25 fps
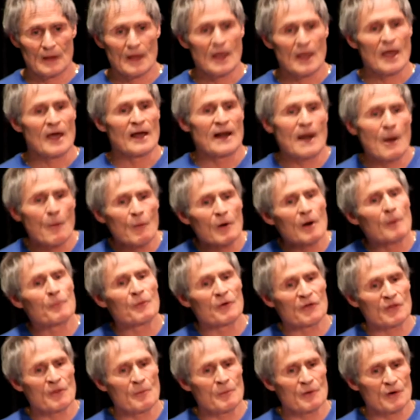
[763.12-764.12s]
And I want to
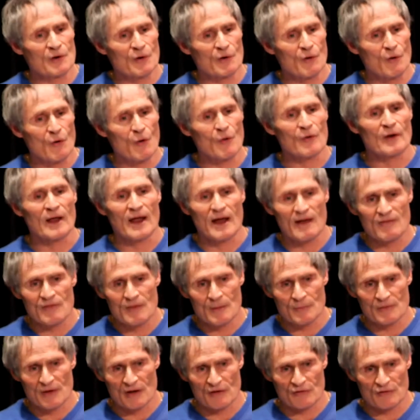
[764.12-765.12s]
bring them into court and have
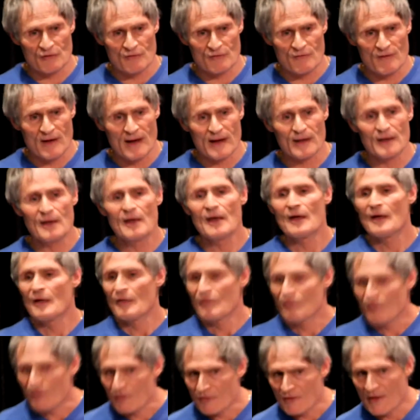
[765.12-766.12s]
them testify
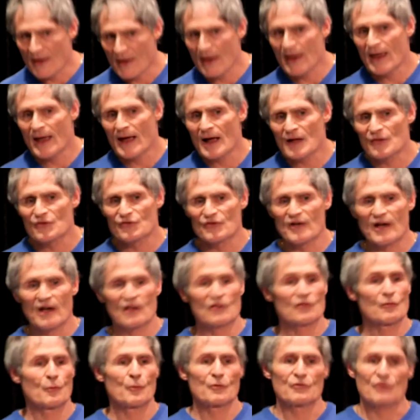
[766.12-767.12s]
that they had
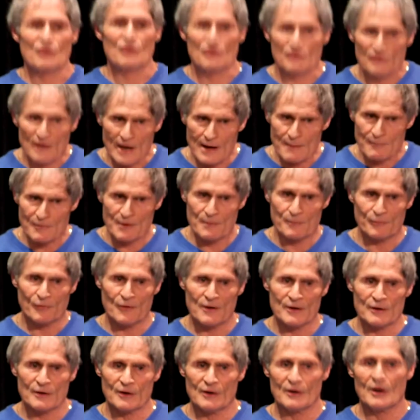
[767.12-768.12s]
sex with the same
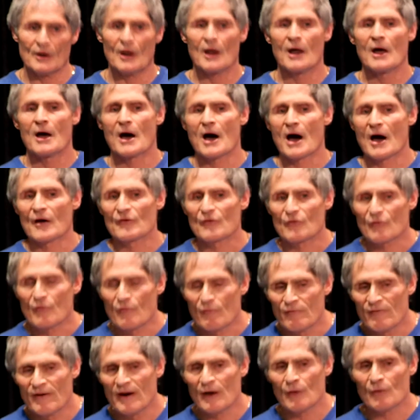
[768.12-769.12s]
complainant under the
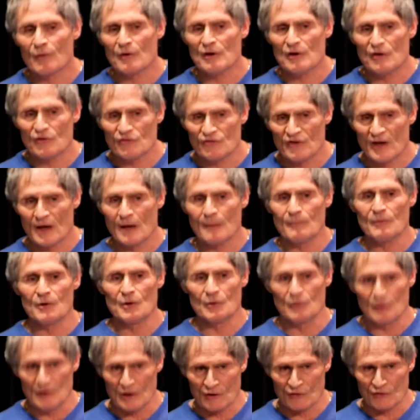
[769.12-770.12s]
very same
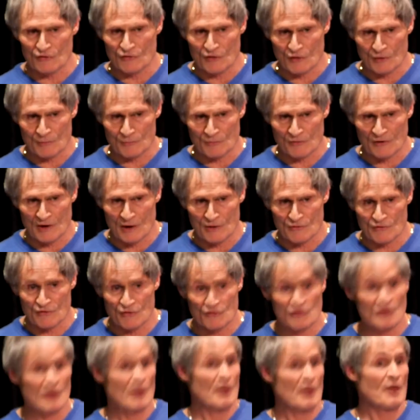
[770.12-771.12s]
unique
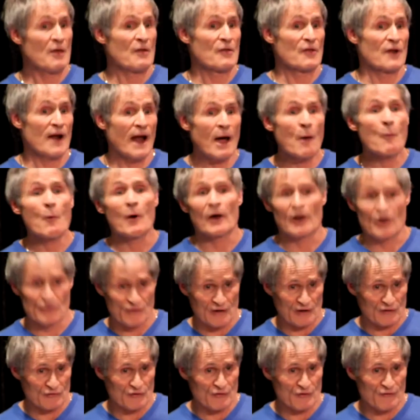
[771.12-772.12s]
circumstances that I want to
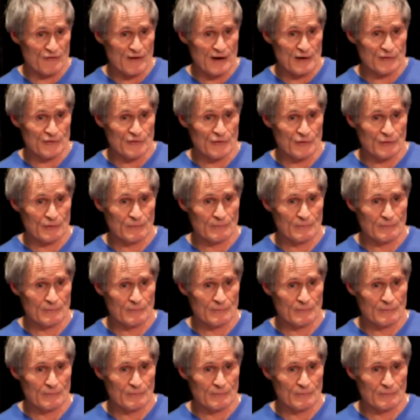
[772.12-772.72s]
testify to.